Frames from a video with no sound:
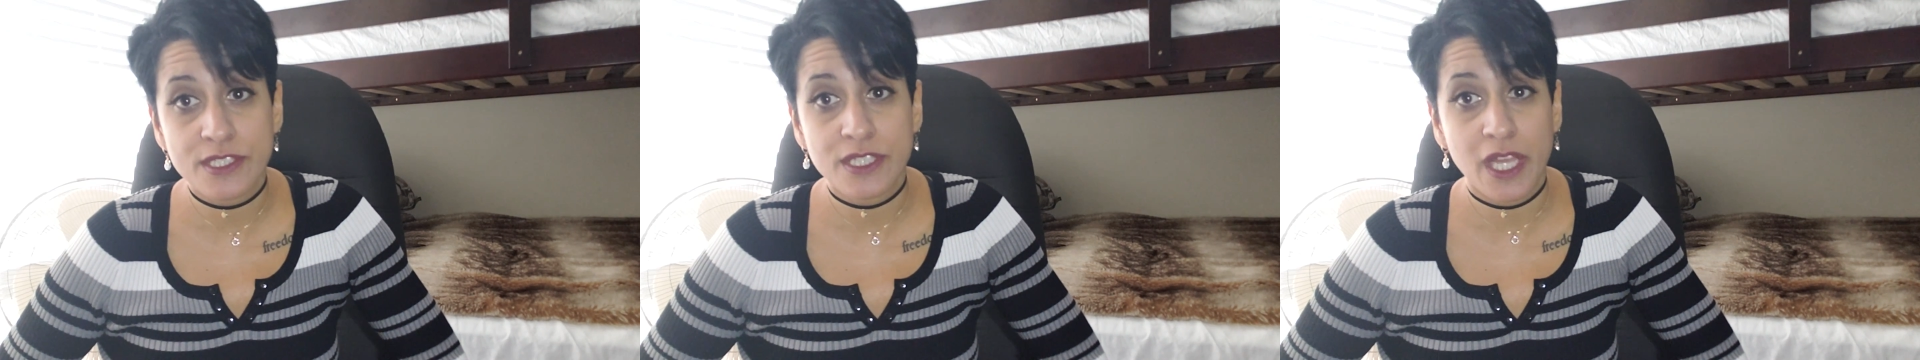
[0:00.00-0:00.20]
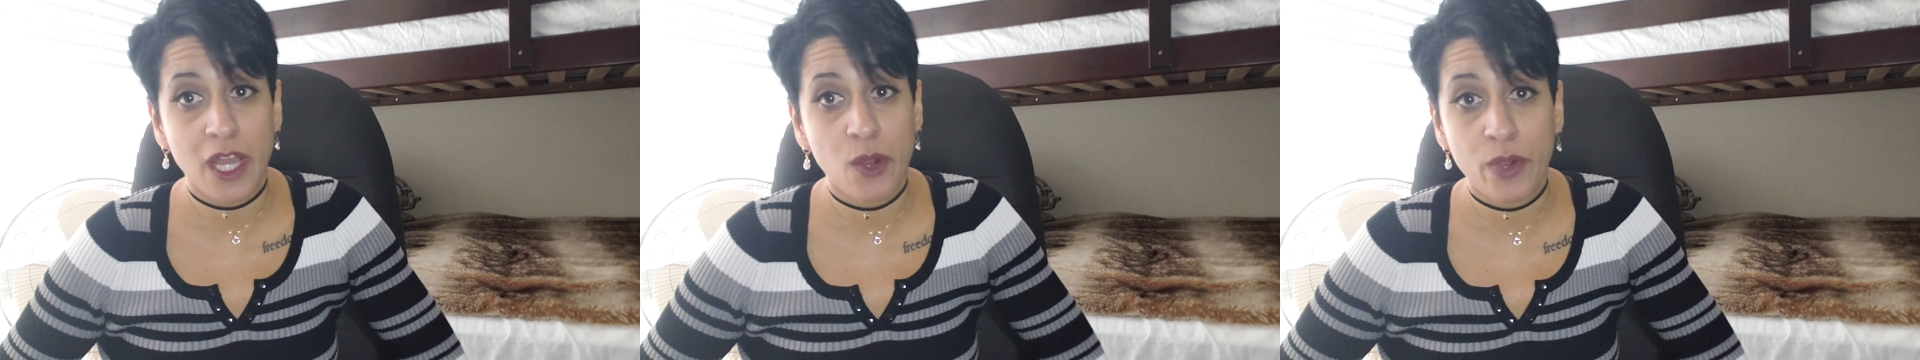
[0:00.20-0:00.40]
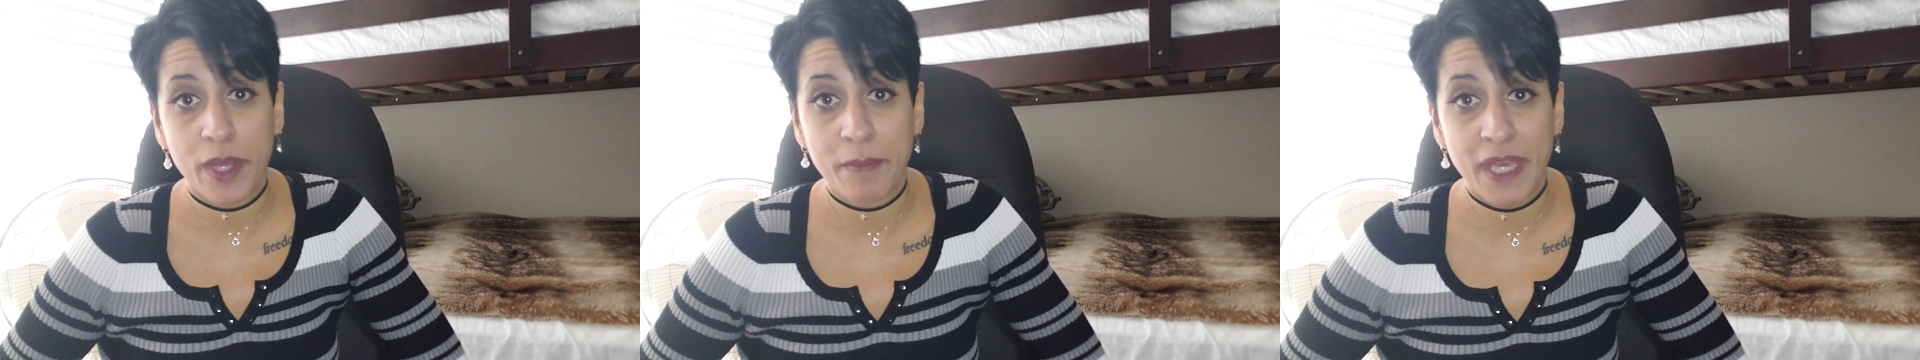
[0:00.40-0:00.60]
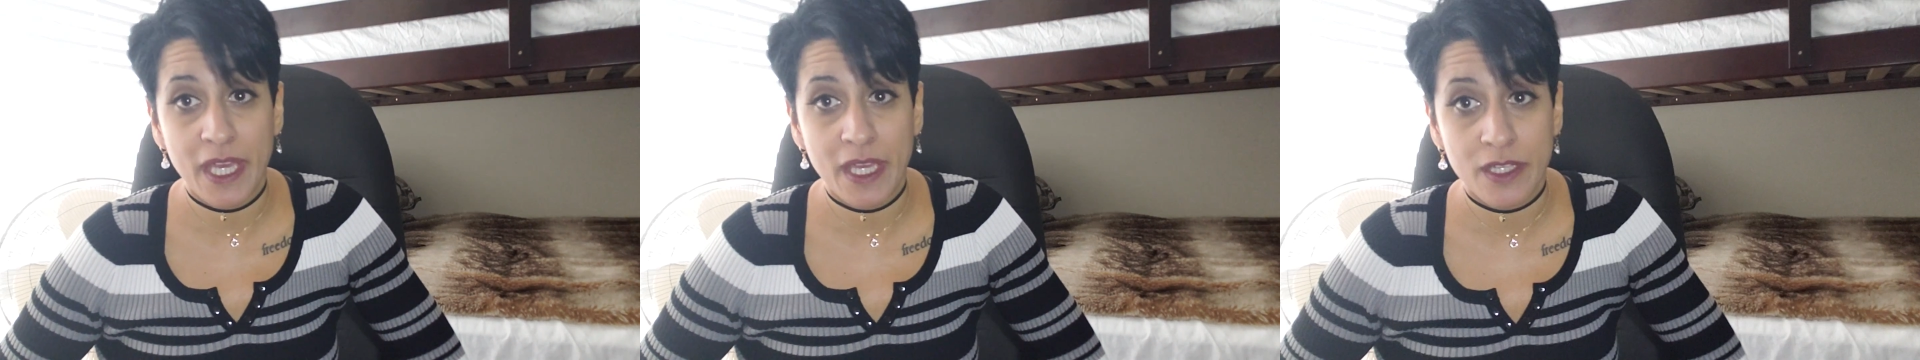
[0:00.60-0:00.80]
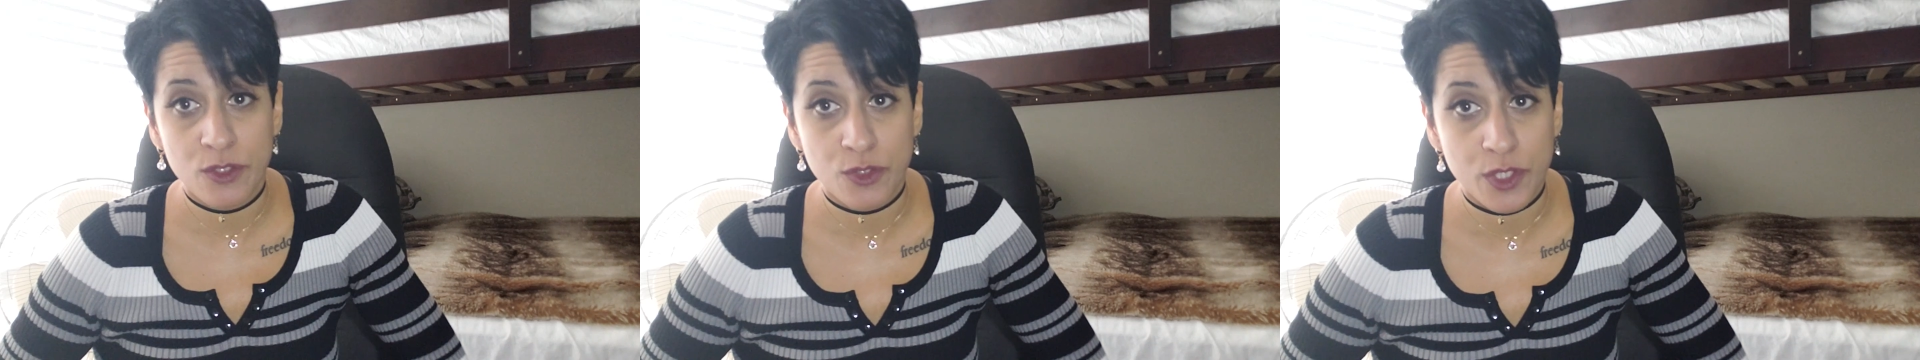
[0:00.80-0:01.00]
now a
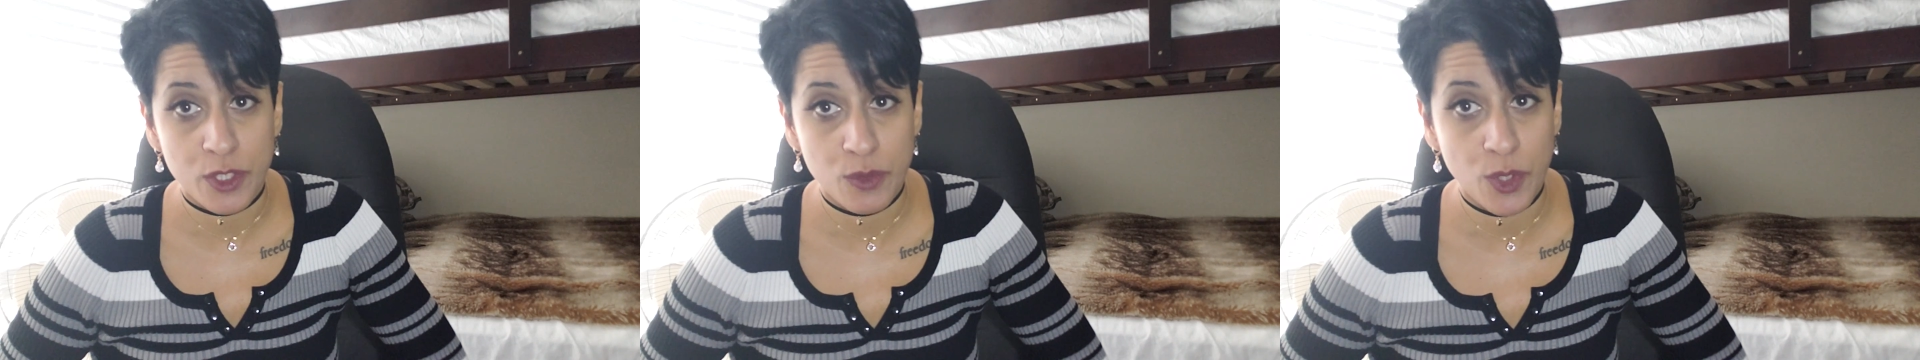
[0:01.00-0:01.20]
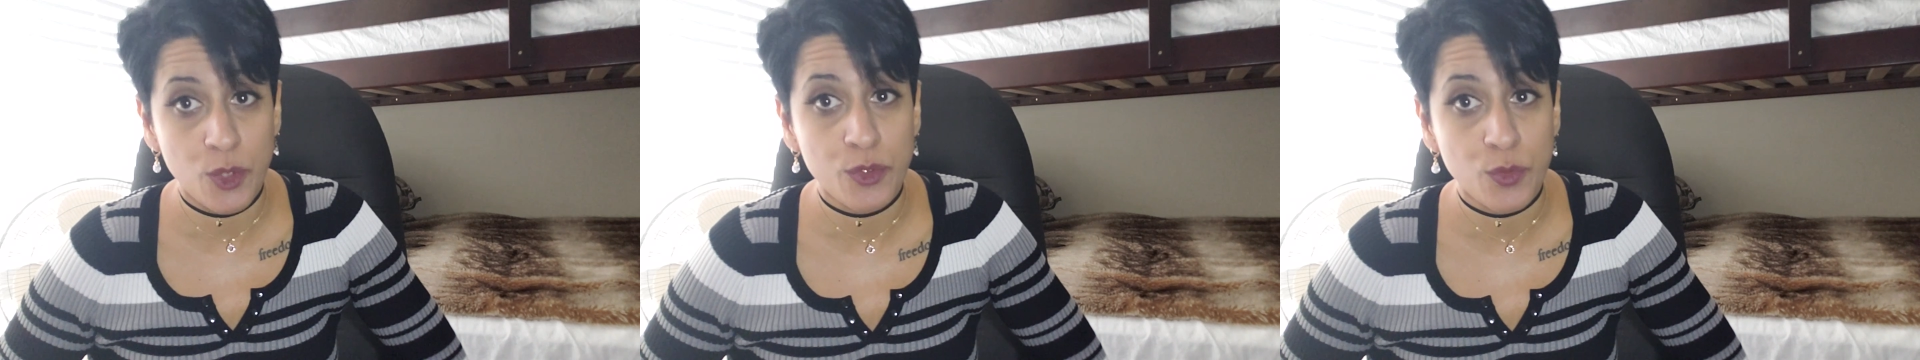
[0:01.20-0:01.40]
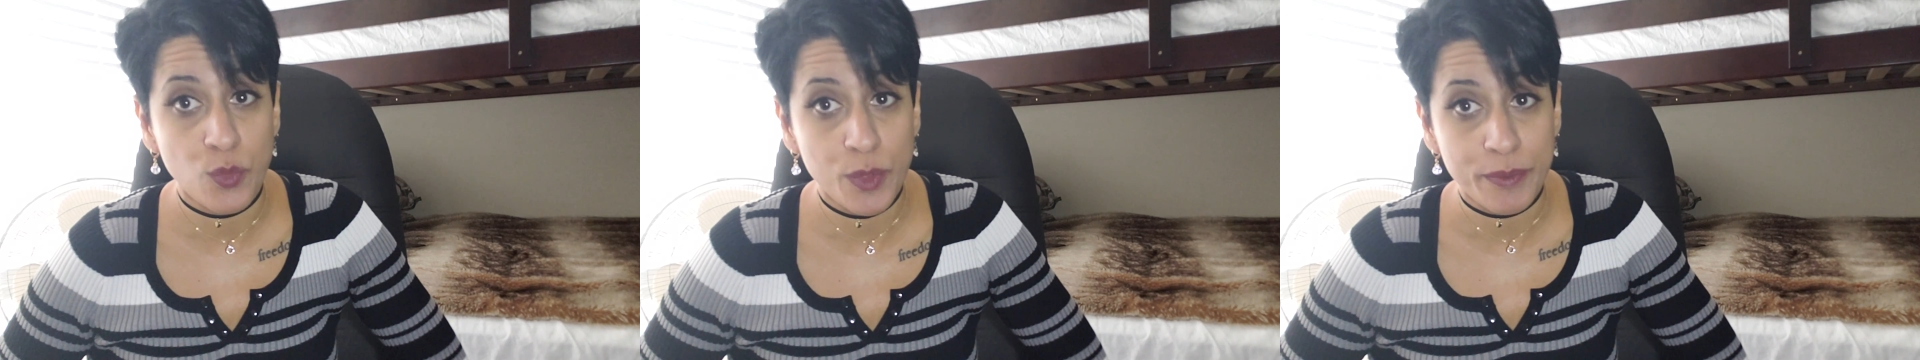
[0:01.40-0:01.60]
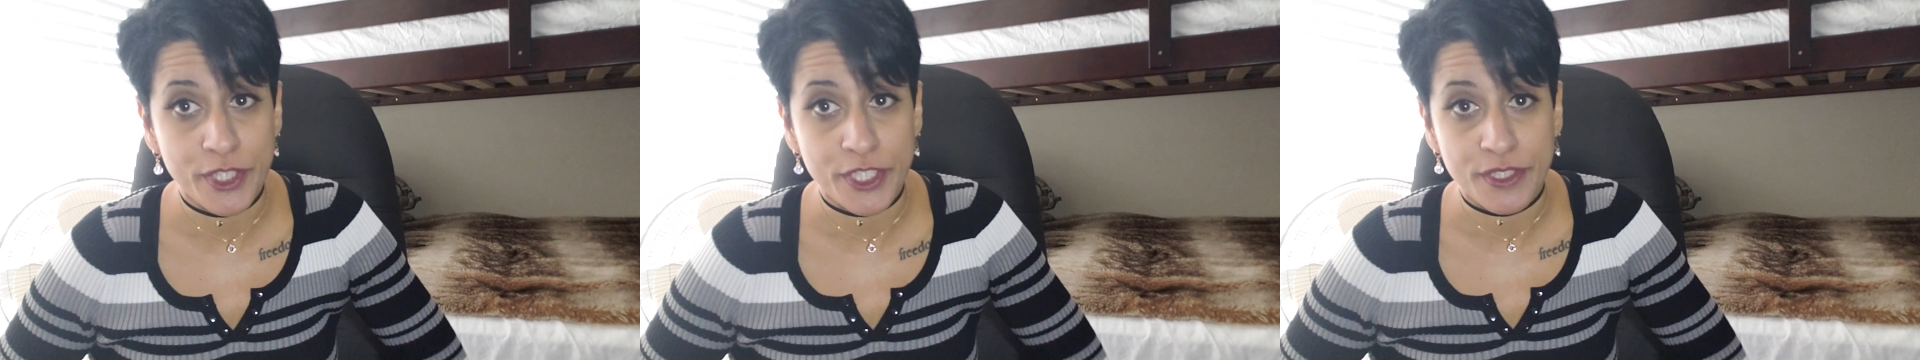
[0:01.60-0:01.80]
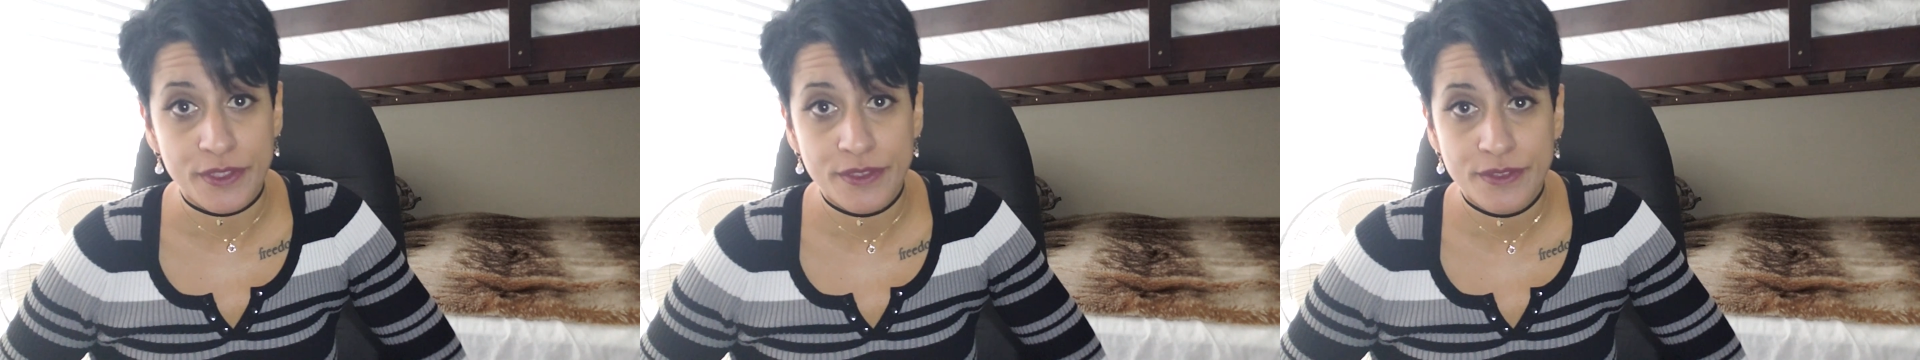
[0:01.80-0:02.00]
man or a grown
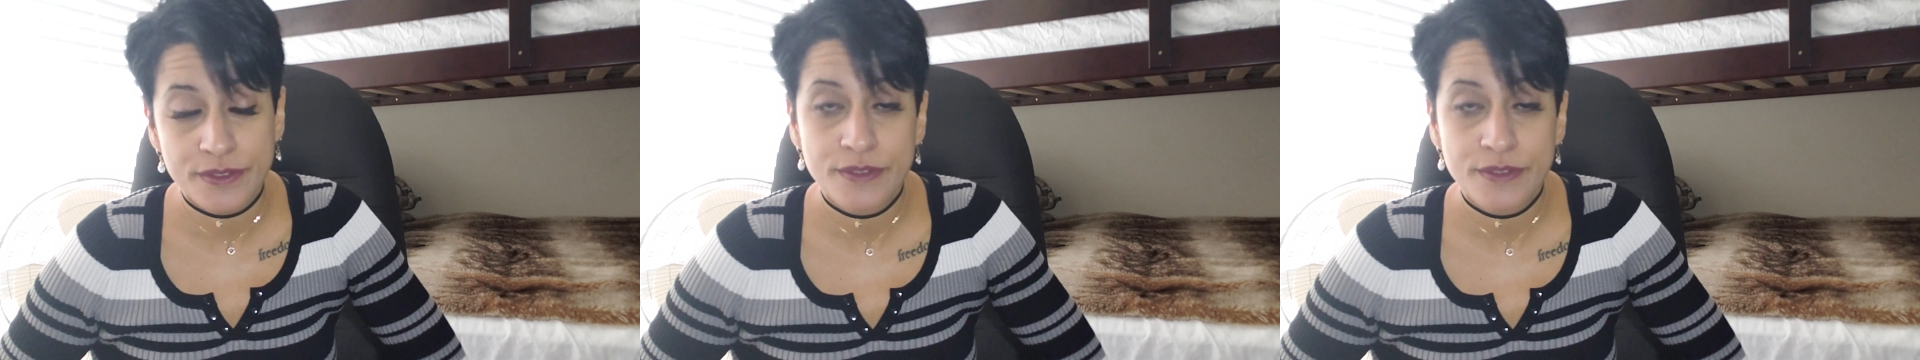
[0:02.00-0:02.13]
woman